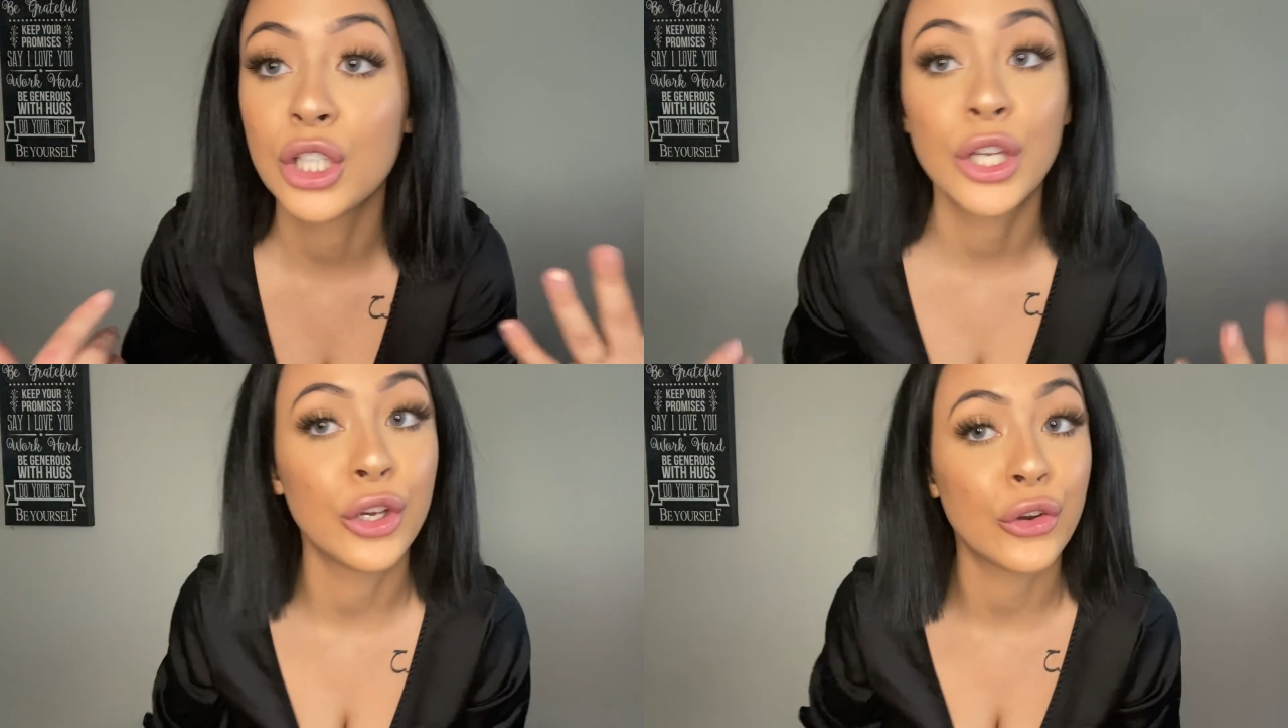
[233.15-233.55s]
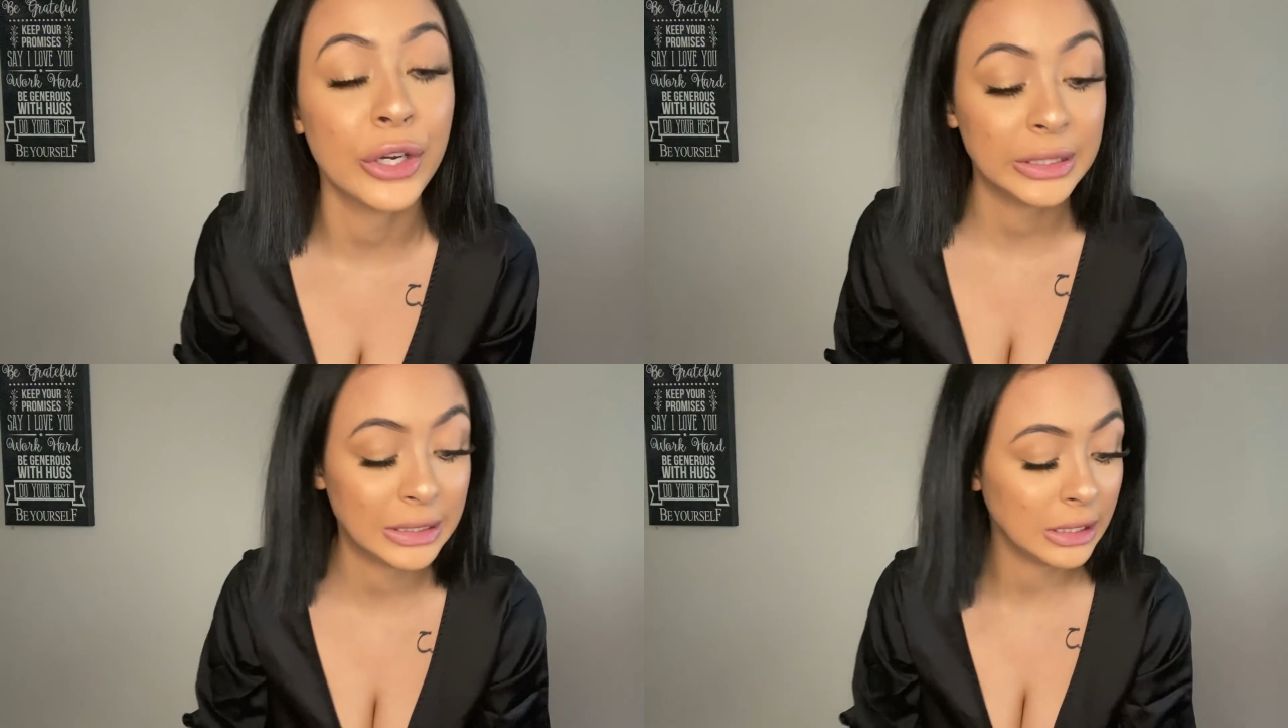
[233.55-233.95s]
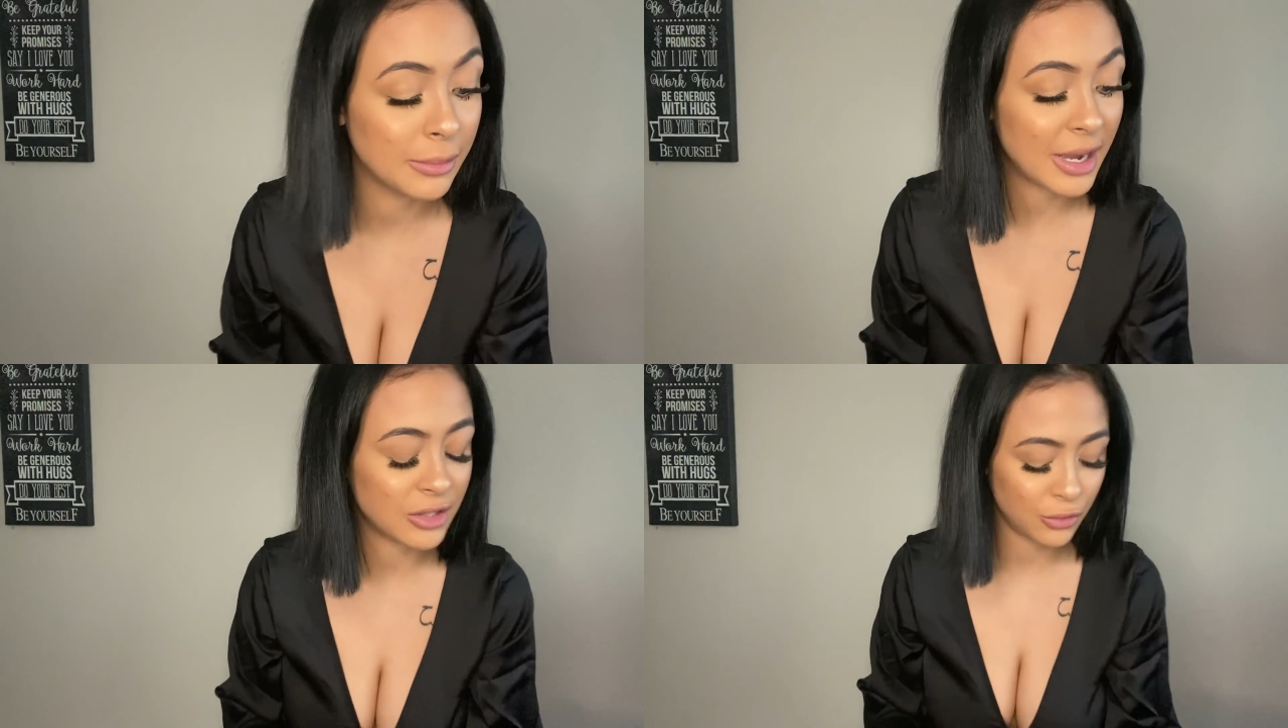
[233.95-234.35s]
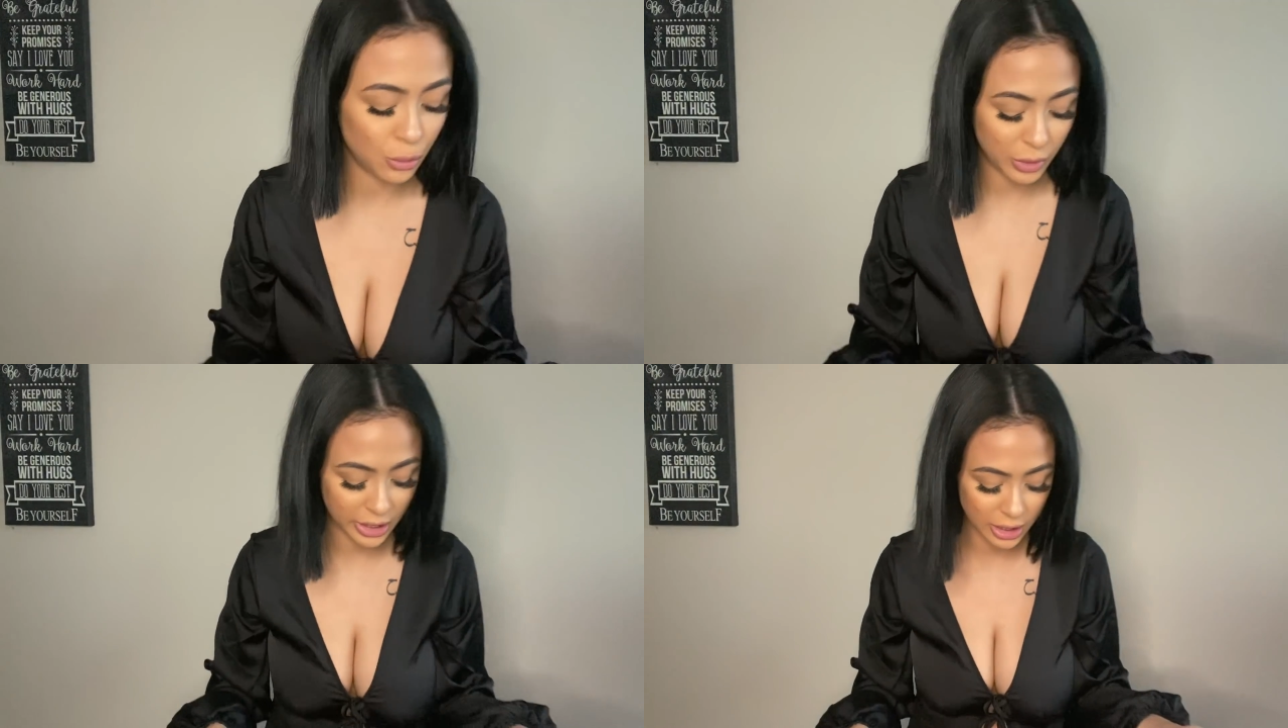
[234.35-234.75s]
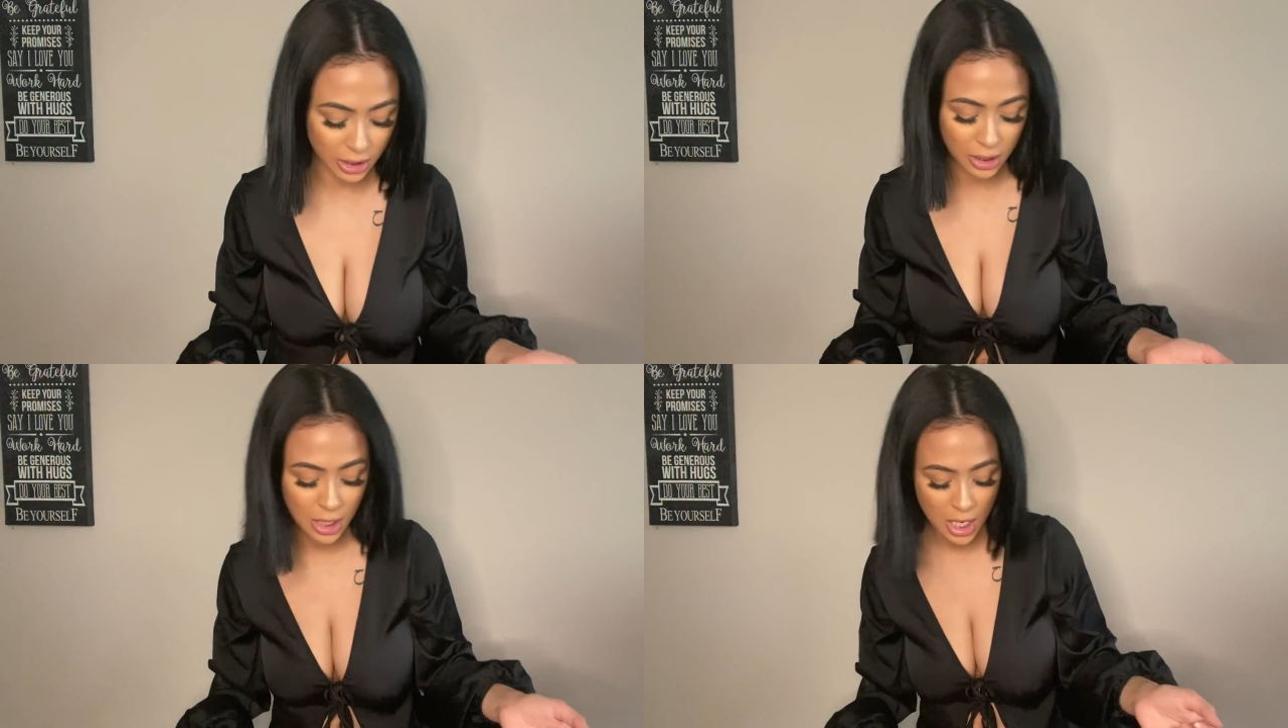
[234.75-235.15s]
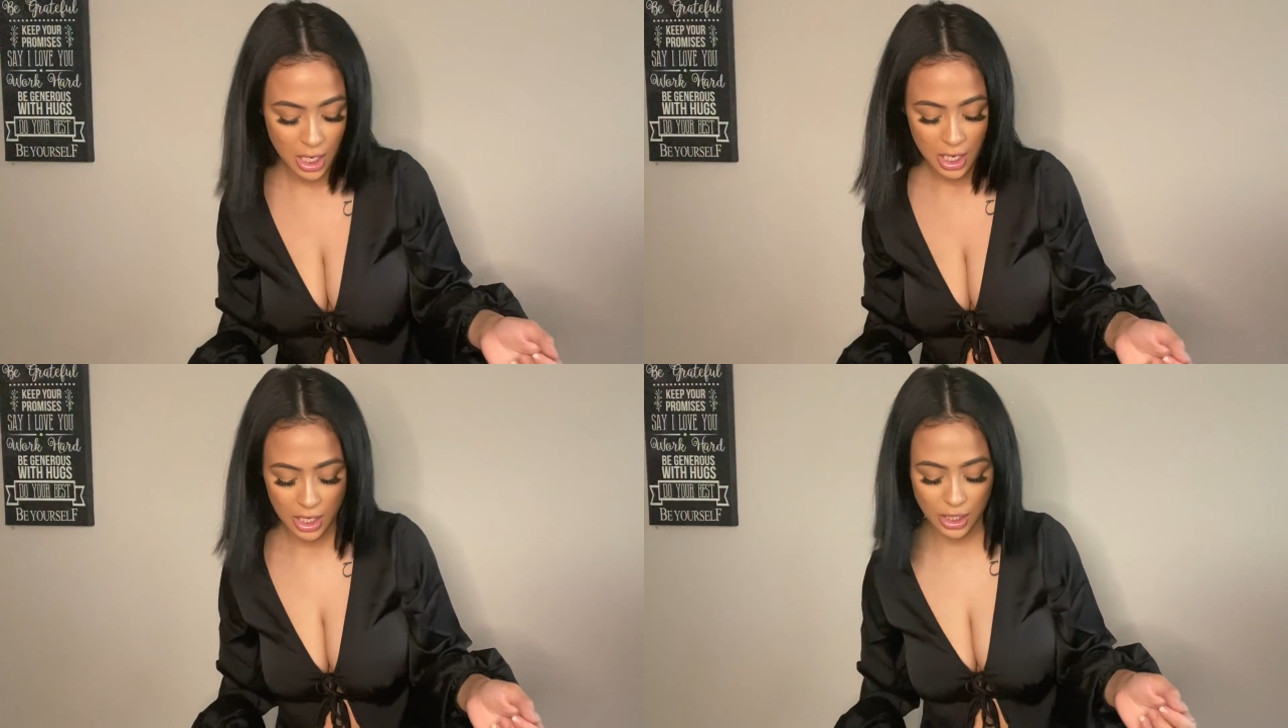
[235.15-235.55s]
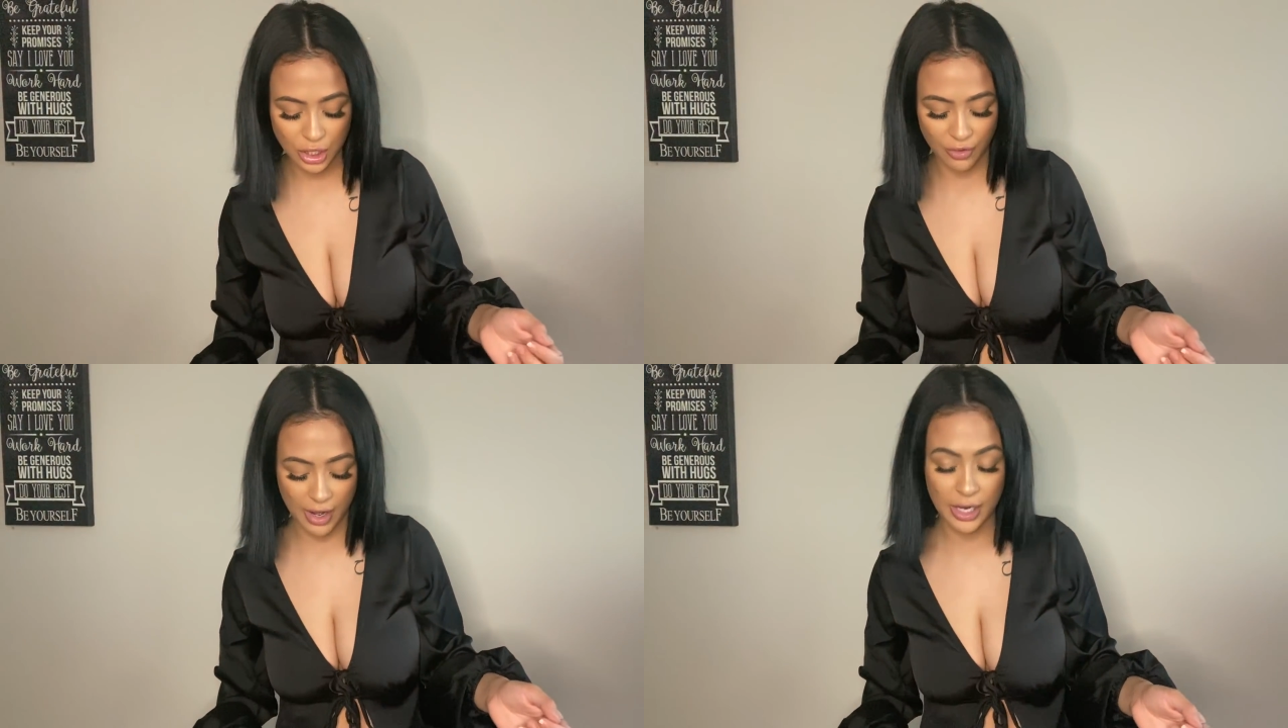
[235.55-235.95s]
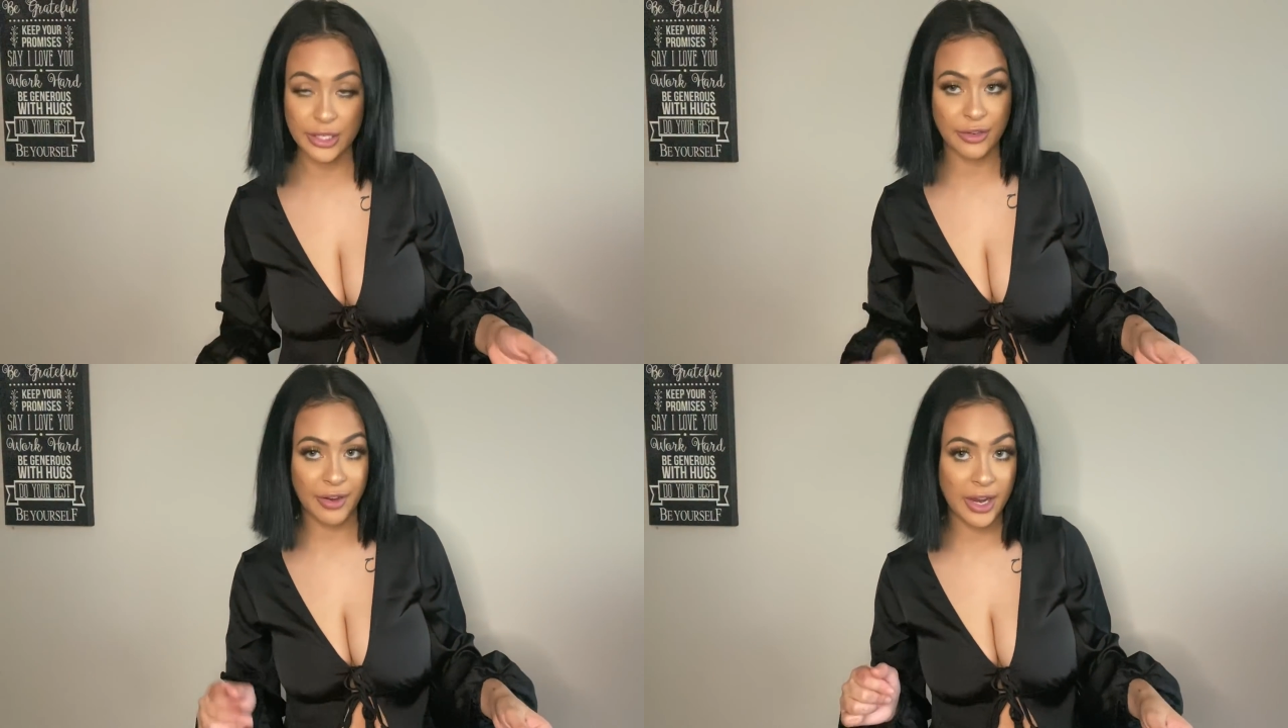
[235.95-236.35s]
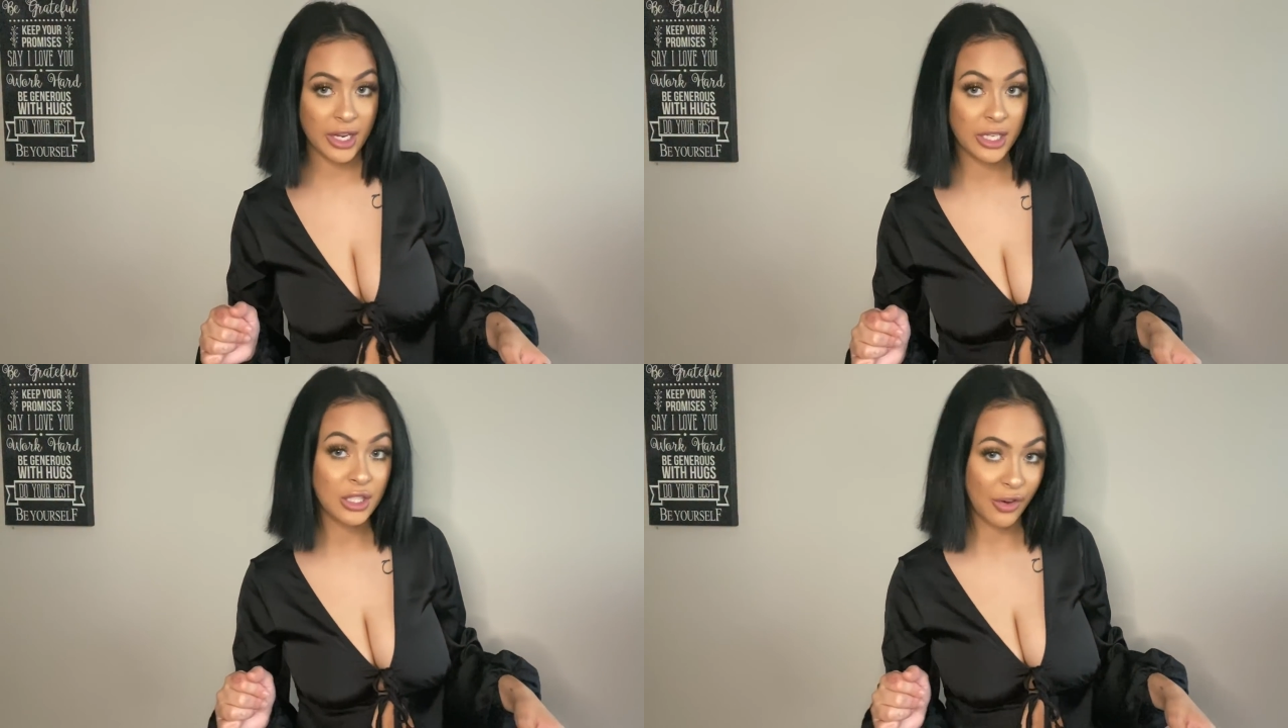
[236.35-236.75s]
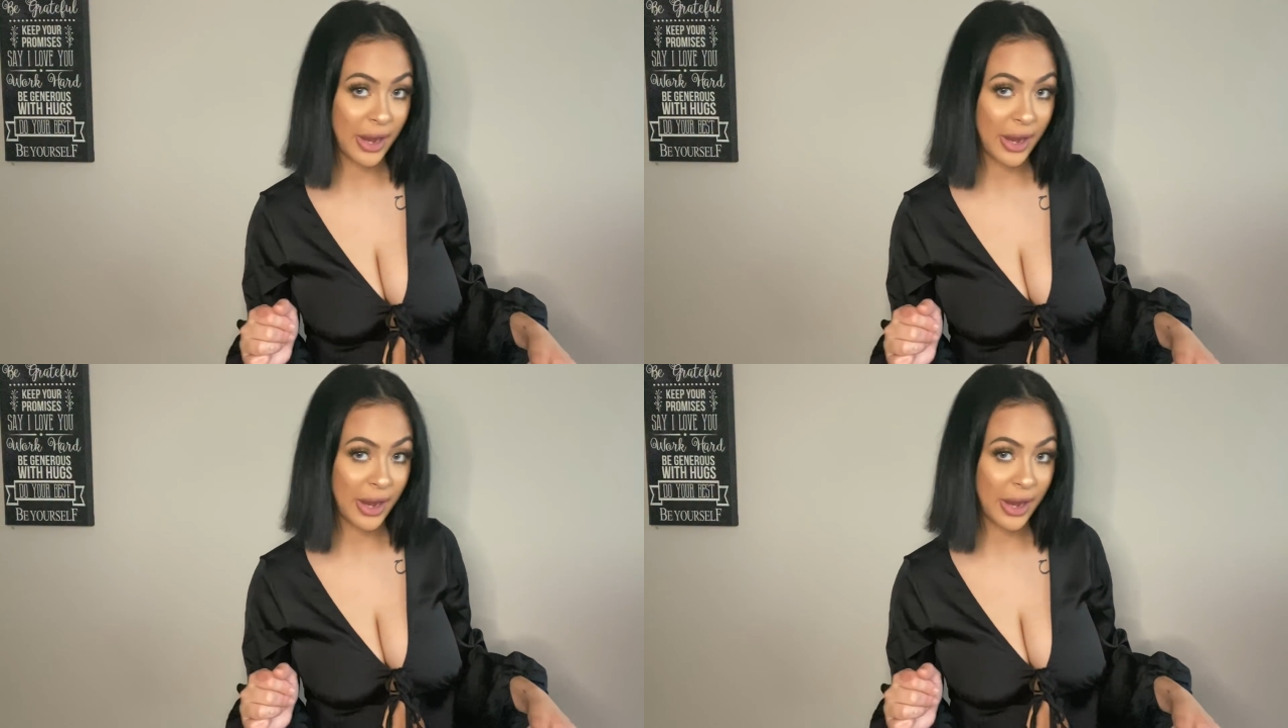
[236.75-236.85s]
looking crazy the past few weeks. It's all right.